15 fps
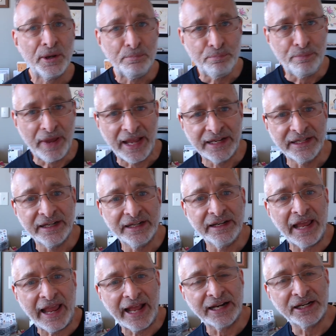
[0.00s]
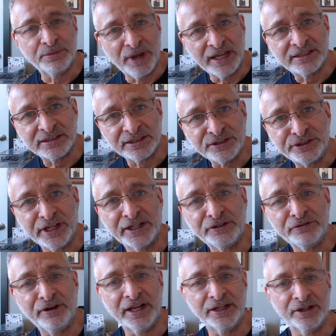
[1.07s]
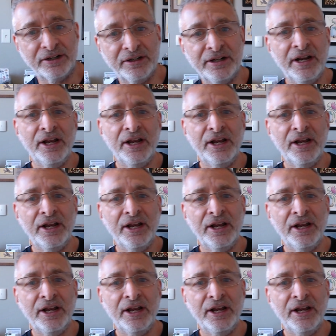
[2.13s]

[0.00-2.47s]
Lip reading: beta animation generator